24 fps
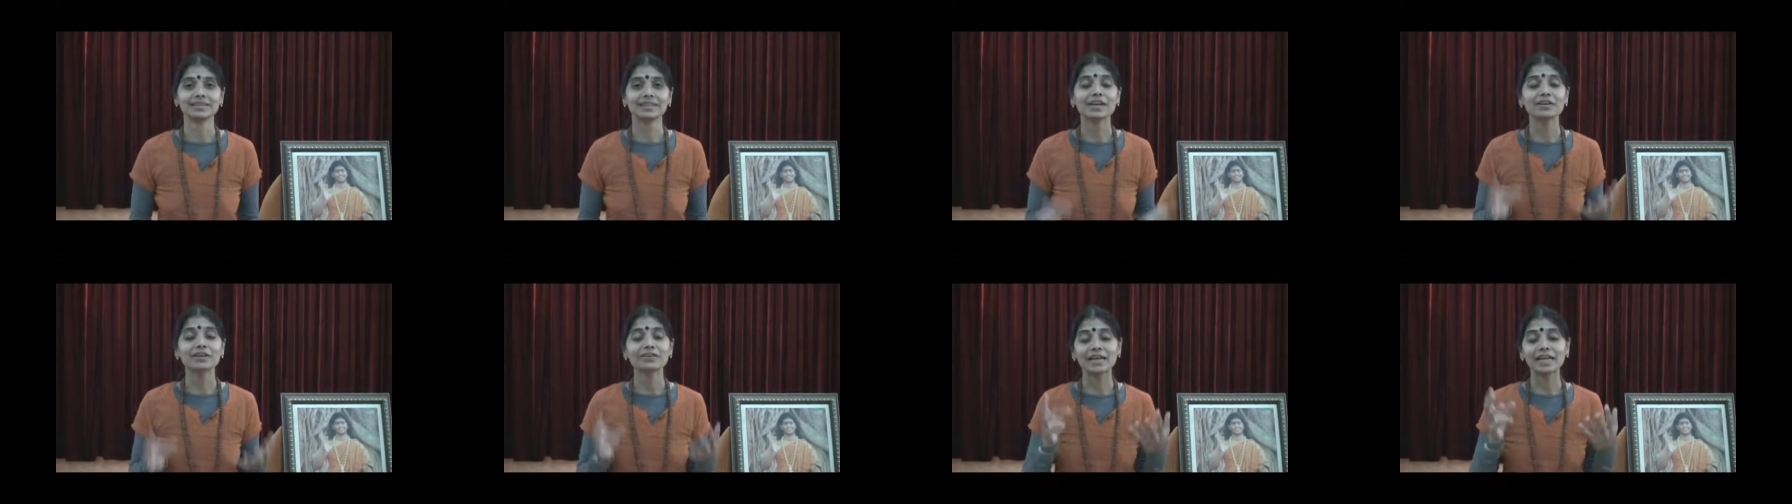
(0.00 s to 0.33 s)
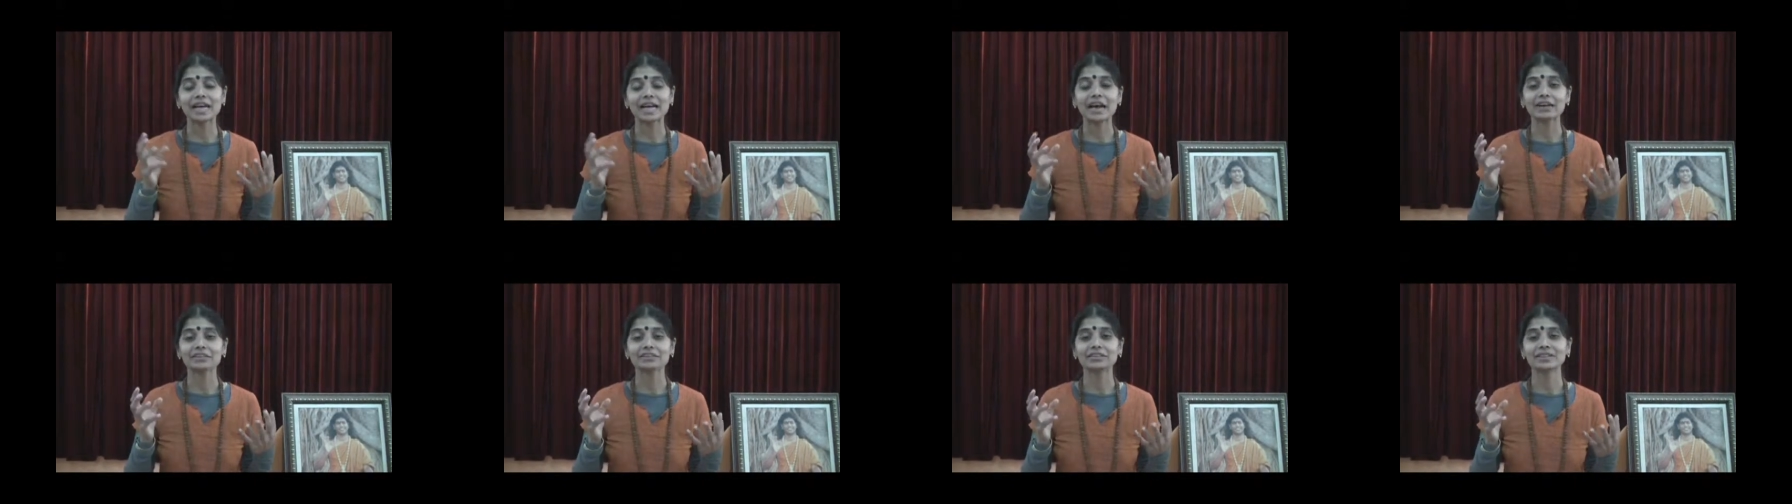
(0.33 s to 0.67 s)
Now I
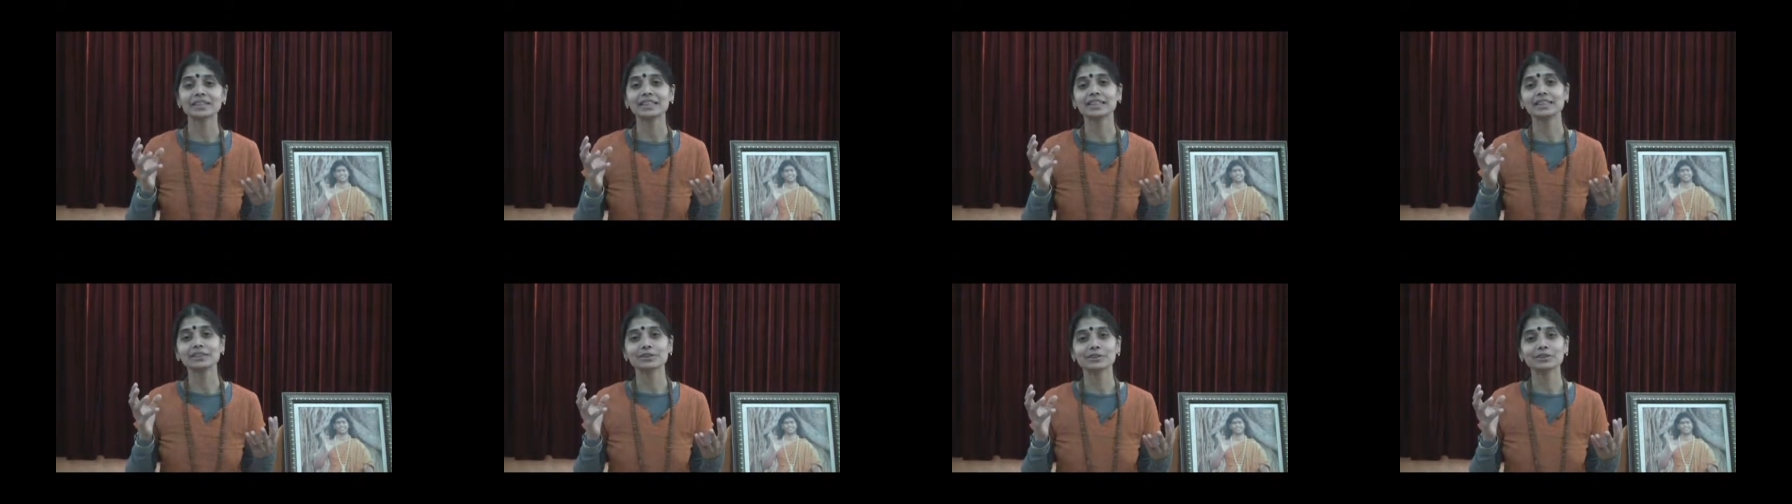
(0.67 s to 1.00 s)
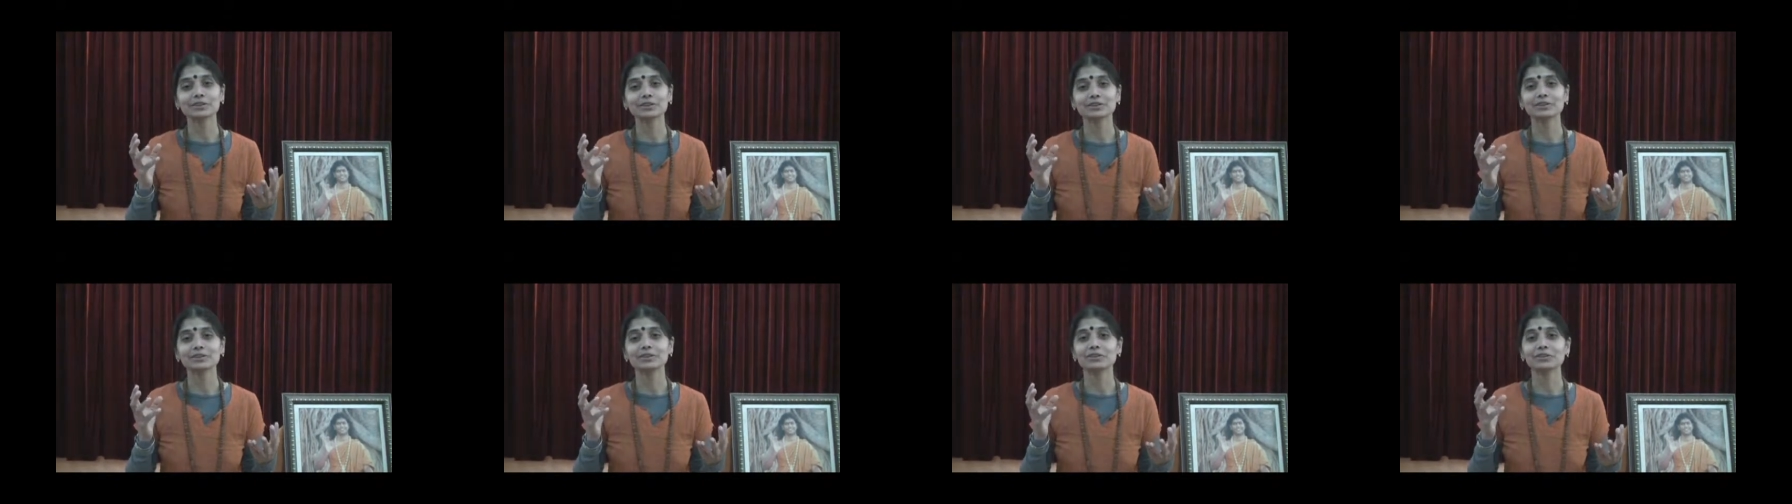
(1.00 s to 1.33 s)
have a, you
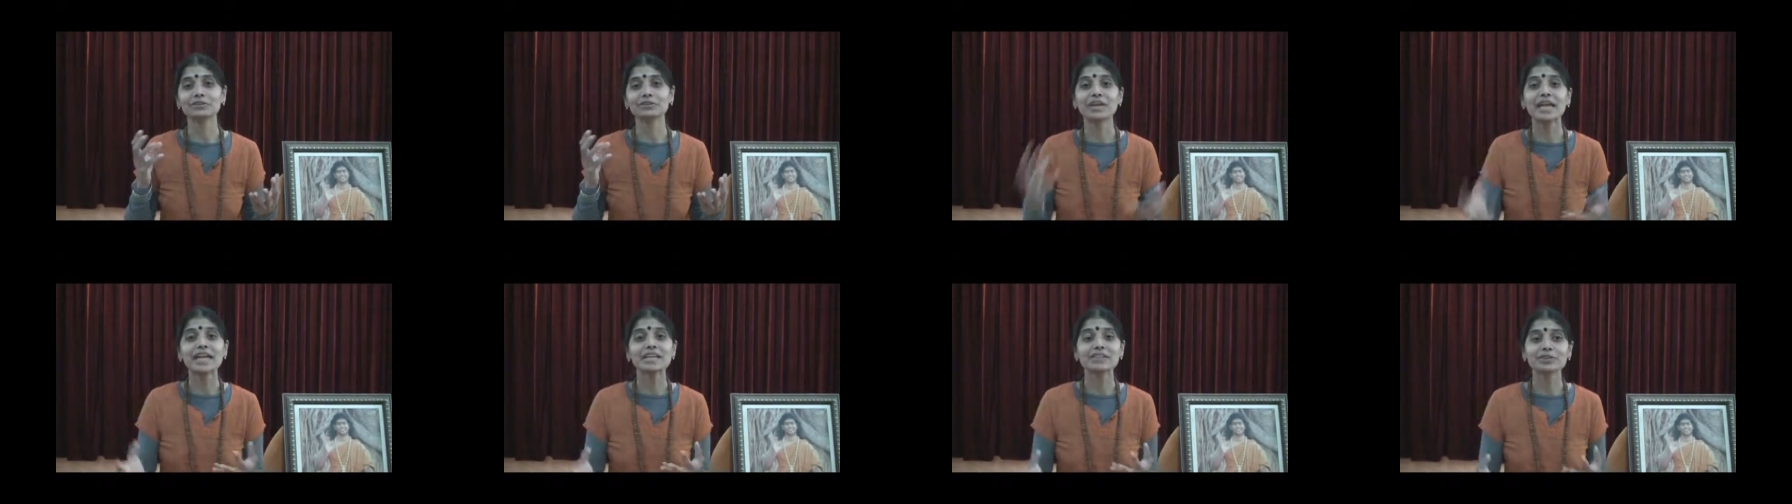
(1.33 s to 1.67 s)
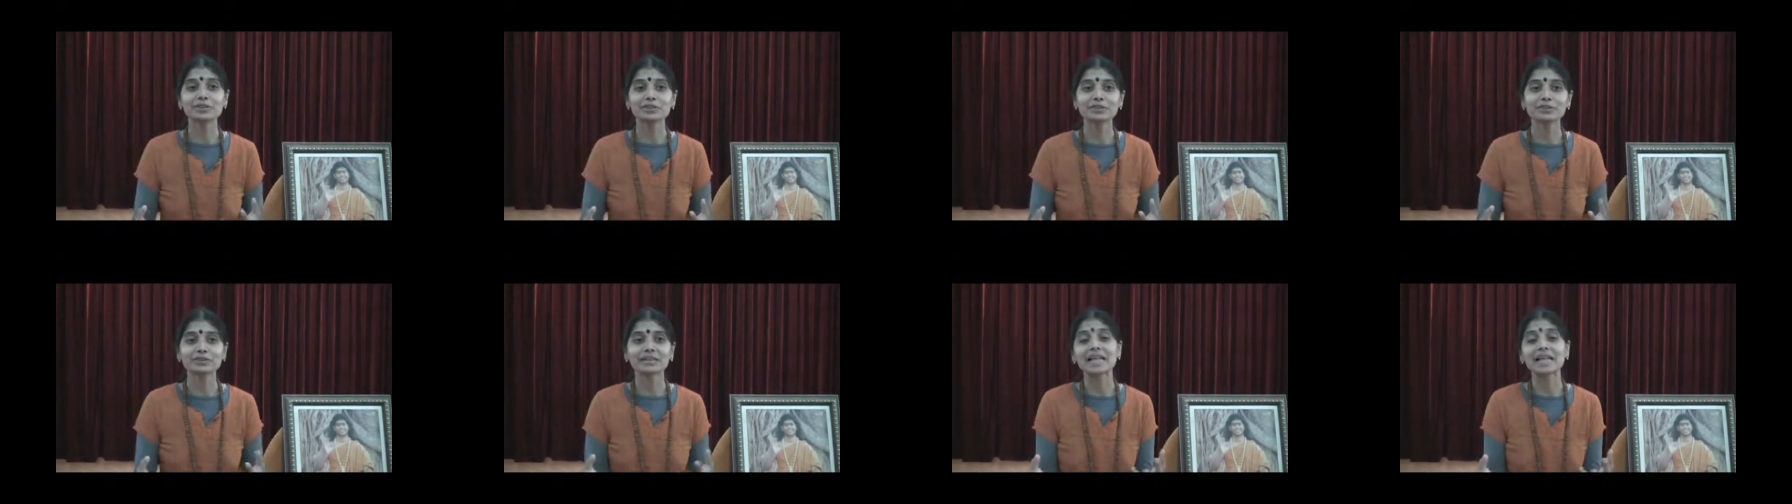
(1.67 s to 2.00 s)
know, way
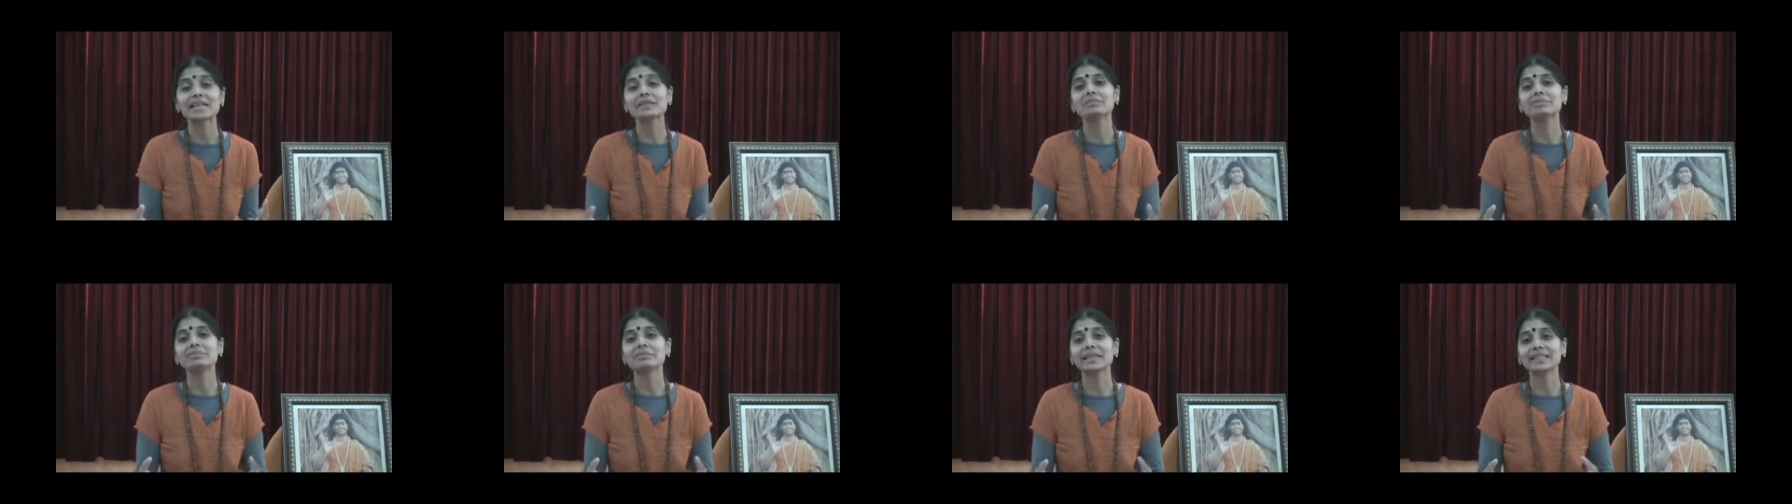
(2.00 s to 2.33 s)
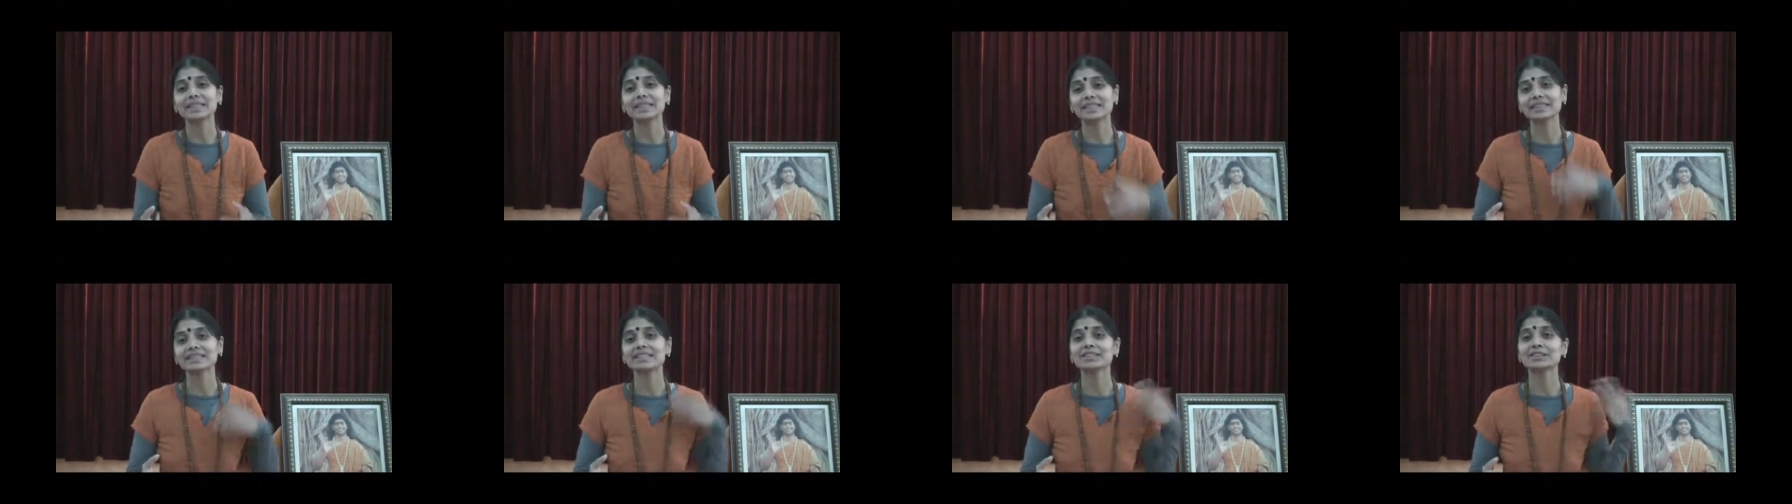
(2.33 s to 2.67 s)
to help
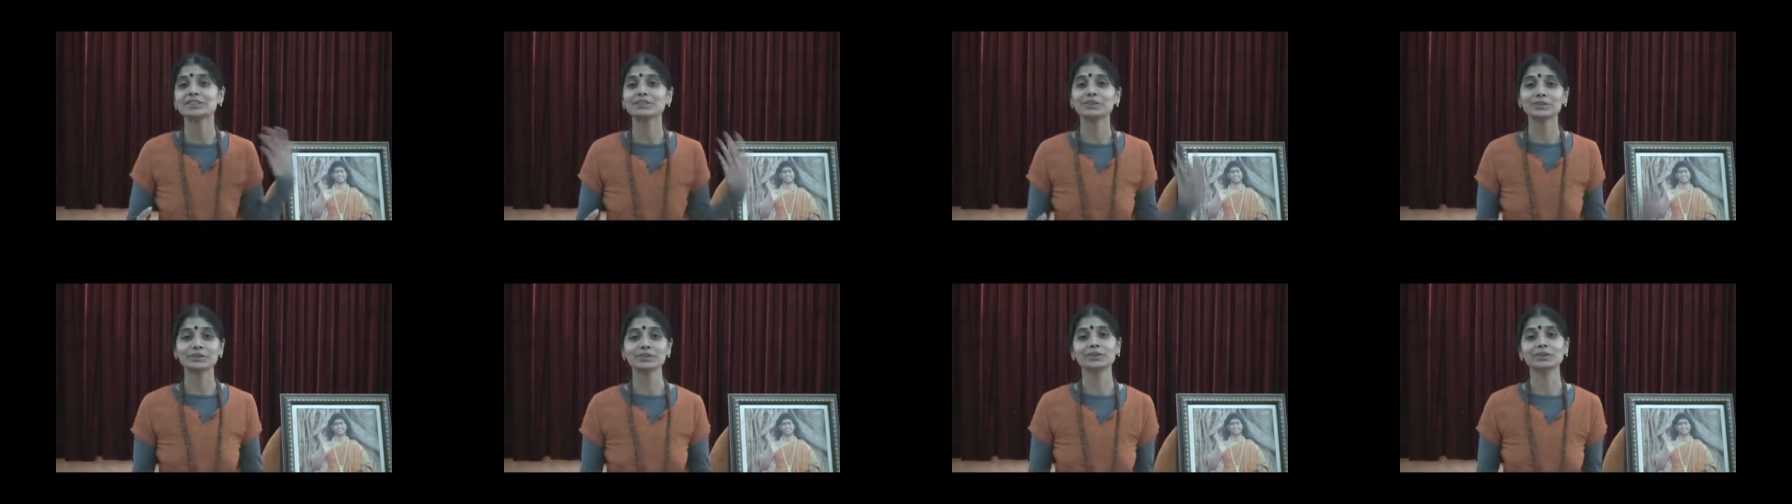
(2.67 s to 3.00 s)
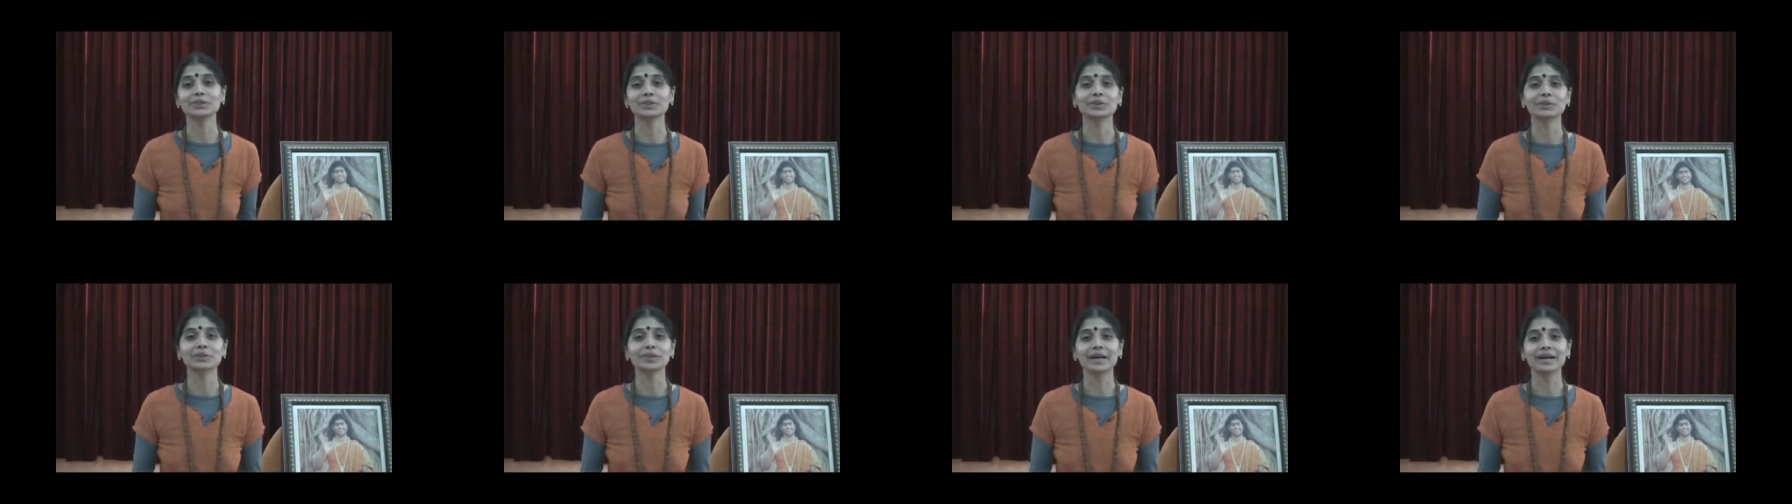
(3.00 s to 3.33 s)
my kids to do
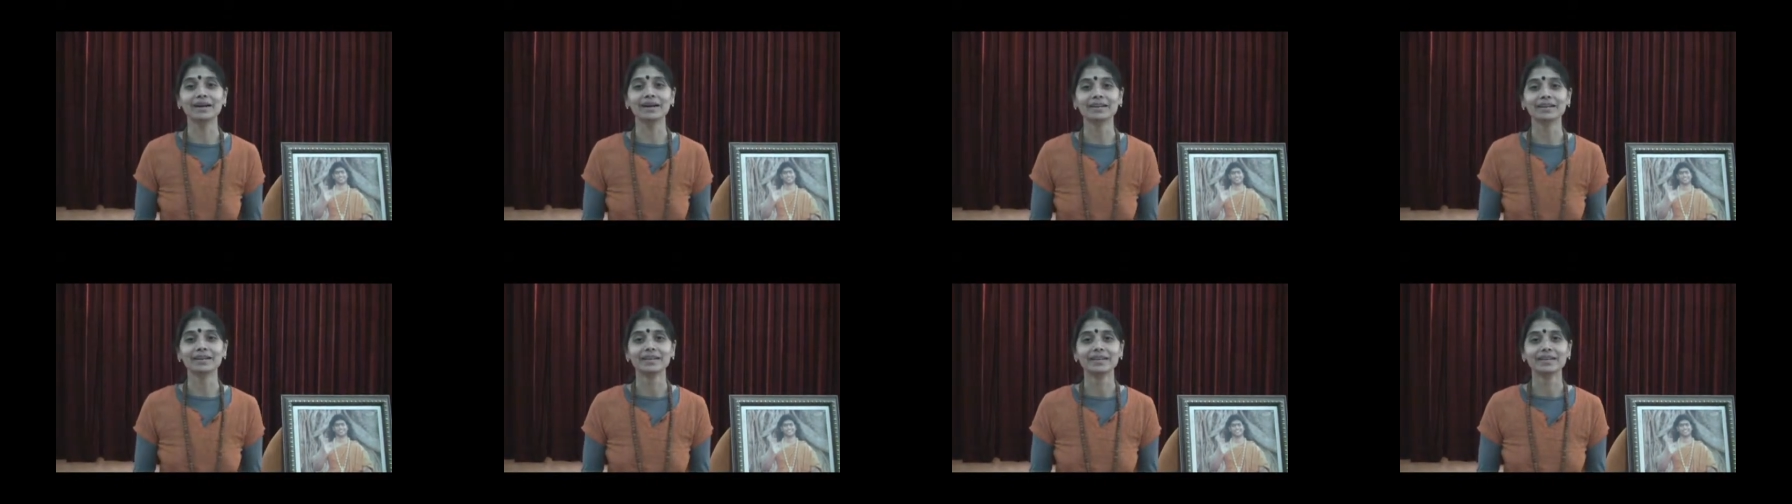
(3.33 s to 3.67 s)
yoga.